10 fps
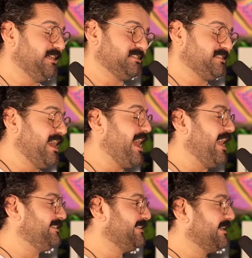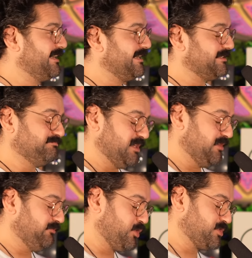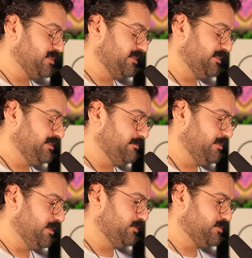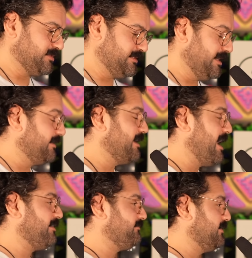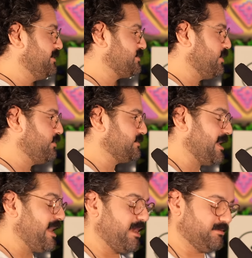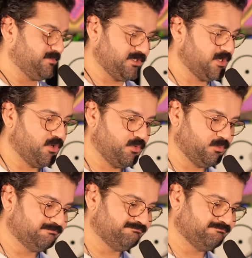It's not. Unfortunately, the builders did not finish on time, so...